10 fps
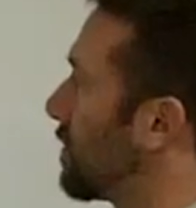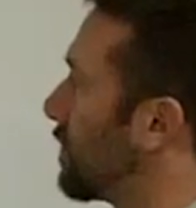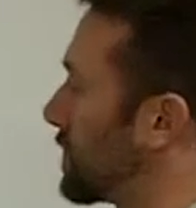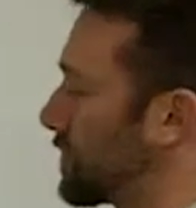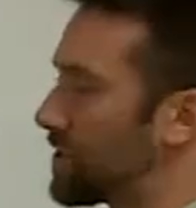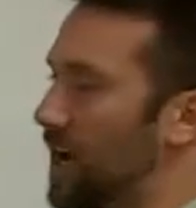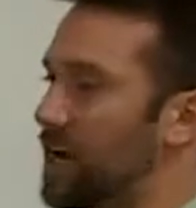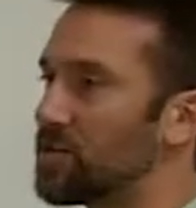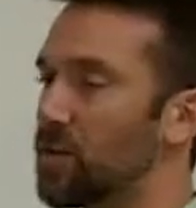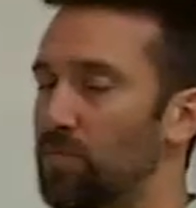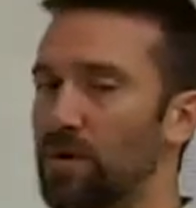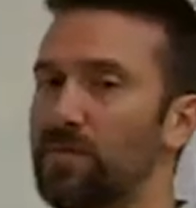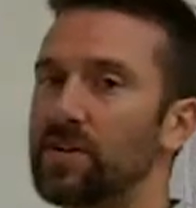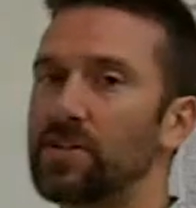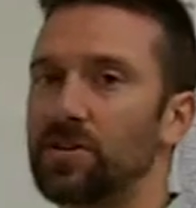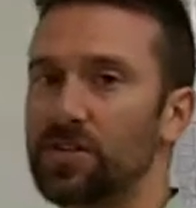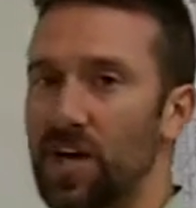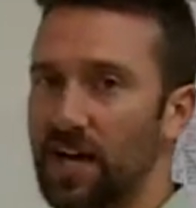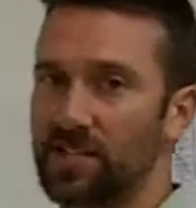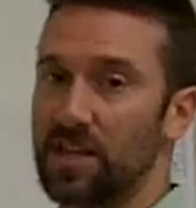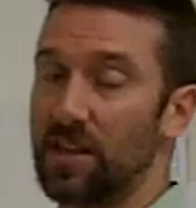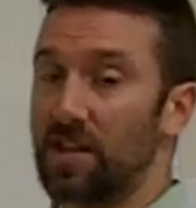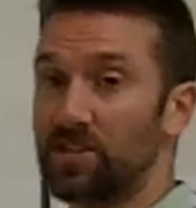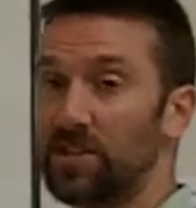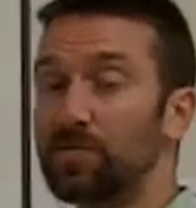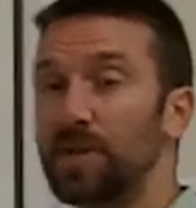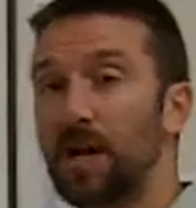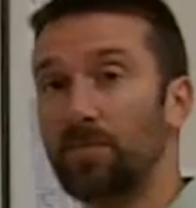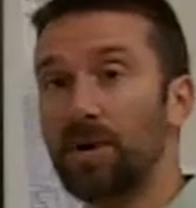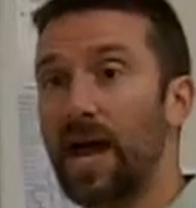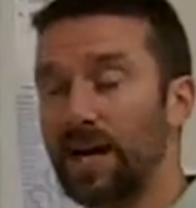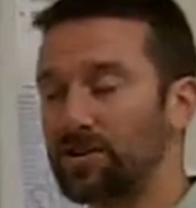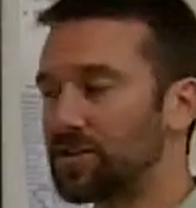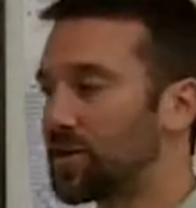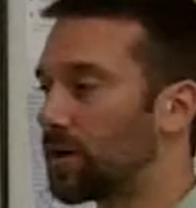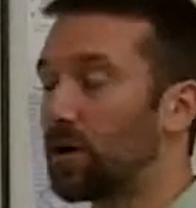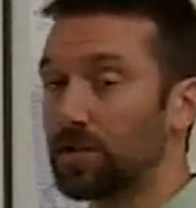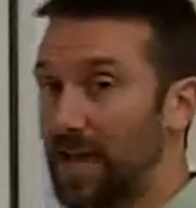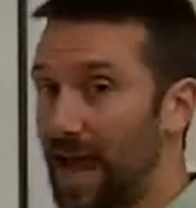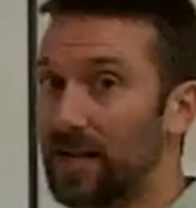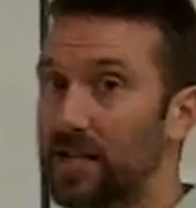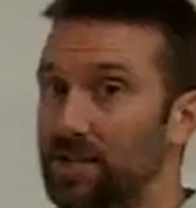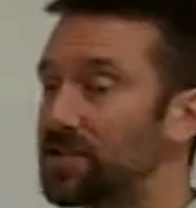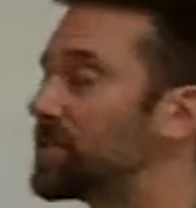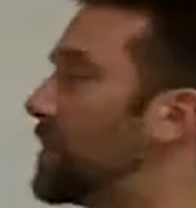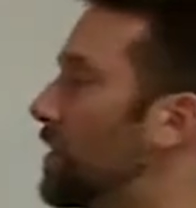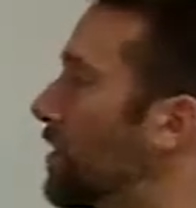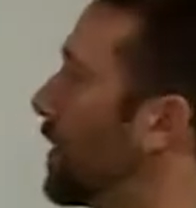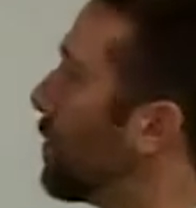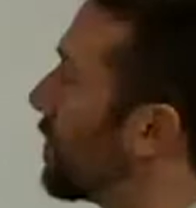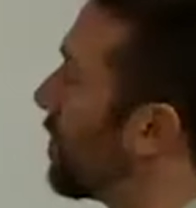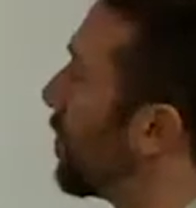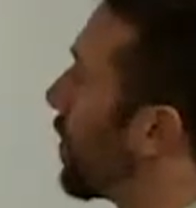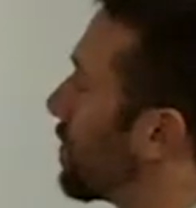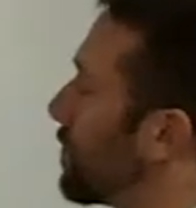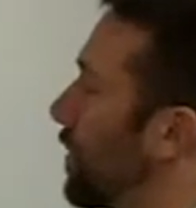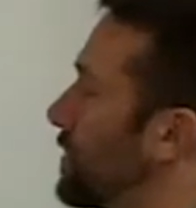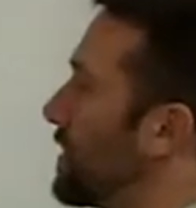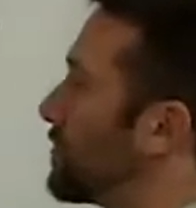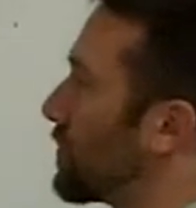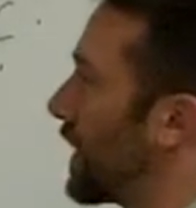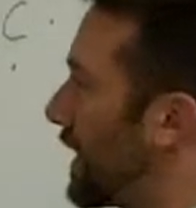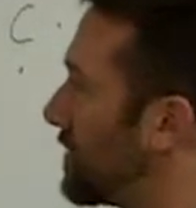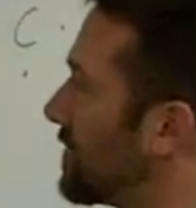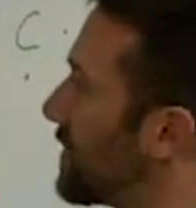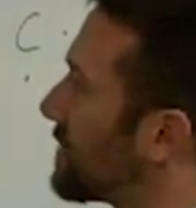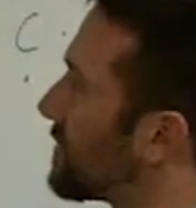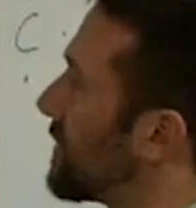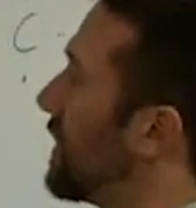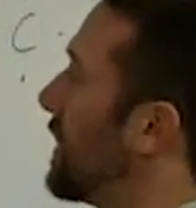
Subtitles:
physical science or previous year's science that the things that speed up reactions are called catalysts, and there are a number of important proteins related to this.